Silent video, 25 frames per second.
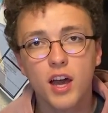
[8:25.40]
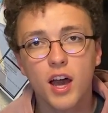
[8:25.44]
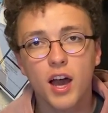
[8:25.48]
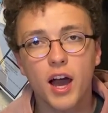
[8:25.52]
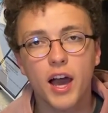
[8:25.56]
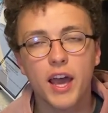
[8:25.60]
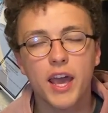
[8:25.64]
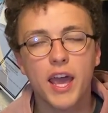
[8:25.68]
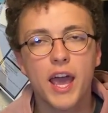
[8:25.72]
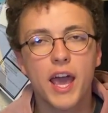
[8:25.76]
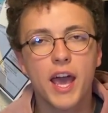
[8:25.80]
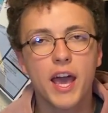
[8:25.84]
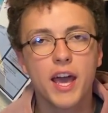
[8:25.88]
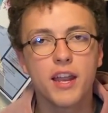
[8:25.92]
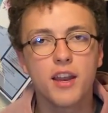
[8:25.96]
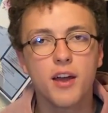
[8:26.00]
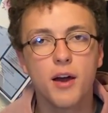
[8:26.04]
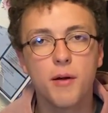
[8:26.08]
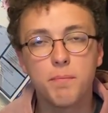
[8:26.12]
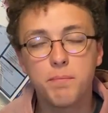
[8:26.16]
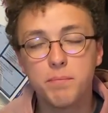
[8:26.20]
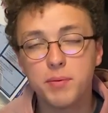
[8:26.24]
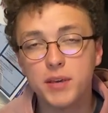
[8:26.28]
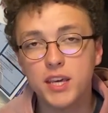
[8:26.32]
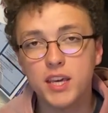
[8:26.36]
I had a
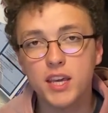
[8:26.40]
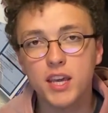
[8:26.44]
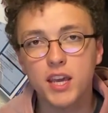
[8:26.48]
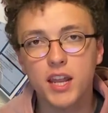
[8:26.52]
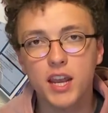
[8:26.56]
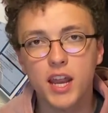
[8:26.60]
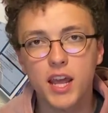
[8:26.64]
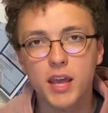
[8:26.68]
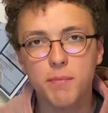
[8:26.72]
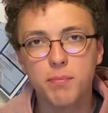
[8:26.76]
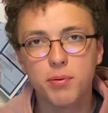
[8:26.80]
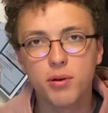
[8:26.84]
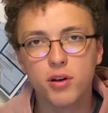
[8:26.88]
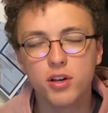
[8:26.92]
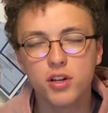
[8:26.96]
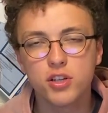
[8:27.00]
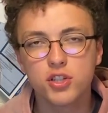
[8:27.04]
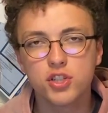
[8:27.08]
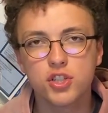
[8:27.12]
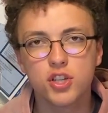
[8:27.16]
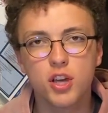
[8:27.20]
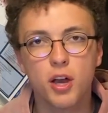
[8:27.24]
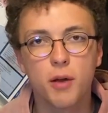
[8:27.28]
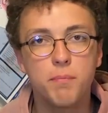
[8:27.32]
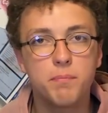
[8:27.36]
B in A
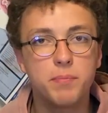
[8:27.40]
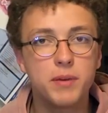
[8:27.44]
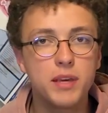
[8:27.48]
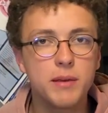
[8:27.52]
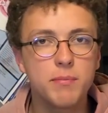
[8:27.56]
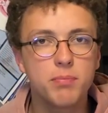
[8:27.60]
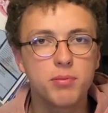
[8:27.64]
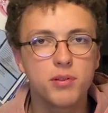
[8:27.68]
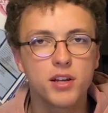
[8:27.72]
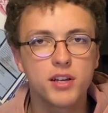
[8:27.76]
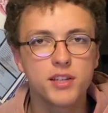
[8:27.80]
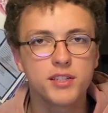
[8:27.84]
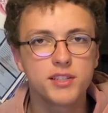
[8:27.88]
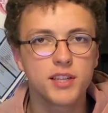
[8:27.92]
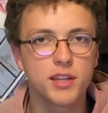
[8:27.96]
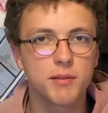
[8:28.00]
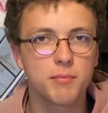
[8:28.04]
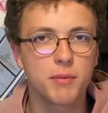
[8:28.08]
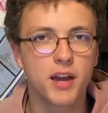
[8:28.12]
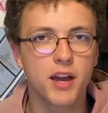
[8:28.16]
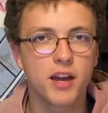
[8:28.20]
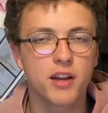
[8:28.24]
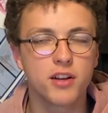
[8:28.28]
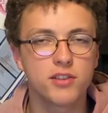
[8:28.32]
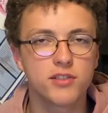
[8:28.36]
Push, a B+ in
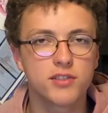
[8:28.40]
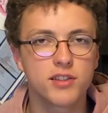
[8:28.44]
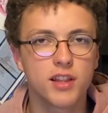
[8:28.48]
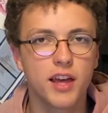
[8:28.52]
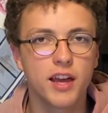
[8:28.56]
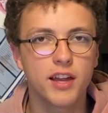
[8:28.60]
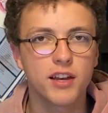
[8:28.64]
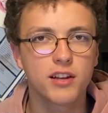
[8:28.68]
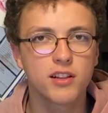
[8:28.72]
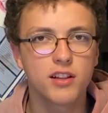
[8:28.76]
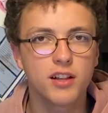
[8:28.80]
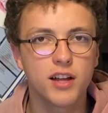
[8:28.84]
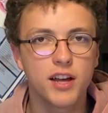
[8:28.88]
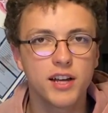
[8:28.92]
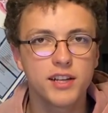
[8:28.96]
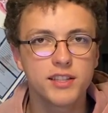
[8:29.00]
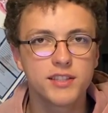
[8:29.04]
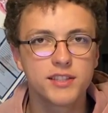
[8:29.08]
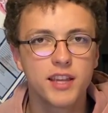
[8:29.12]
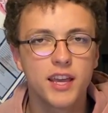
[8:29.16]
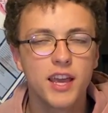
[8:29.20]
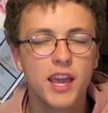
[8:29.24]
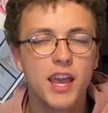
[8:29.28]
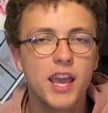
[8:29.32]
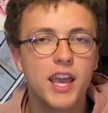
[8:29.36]
my honors Latin
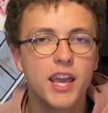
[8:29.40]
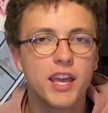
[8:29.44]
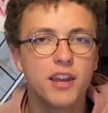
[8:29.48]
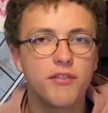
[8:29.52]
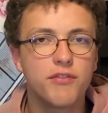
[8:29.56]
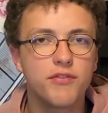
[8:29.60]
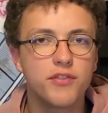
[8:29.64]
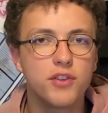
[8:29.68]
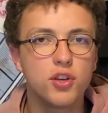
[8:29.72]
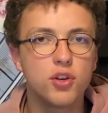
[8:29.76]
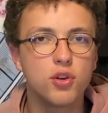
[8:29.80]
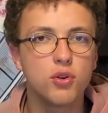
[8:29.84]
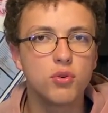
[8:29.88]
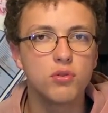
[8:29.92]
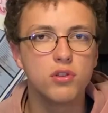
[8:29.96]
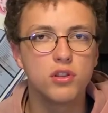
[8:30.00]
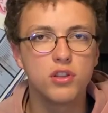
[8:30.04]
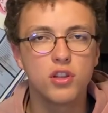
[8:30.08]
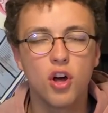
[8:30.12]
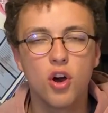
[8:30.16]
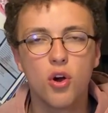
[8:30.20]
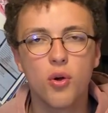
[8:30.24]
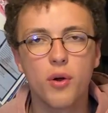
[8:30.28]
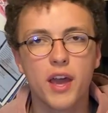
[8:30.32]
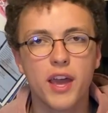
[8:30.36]
class, and a few
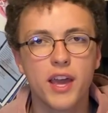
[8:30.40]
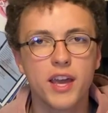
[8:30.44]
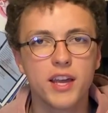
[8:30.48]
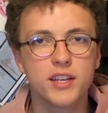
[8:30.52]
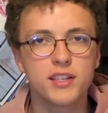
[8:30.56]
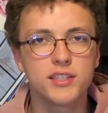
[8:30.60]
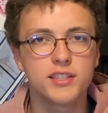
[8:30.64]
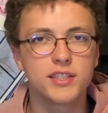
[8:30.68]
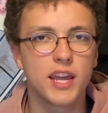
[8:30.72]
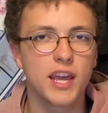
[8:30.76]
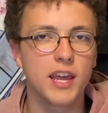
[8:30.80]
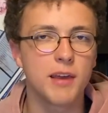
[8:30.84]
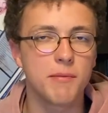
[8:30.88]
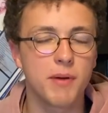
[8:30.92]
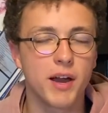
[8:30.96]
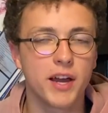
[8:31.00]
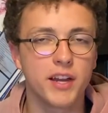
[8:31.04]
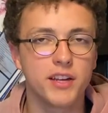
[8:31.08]
low A's to A-.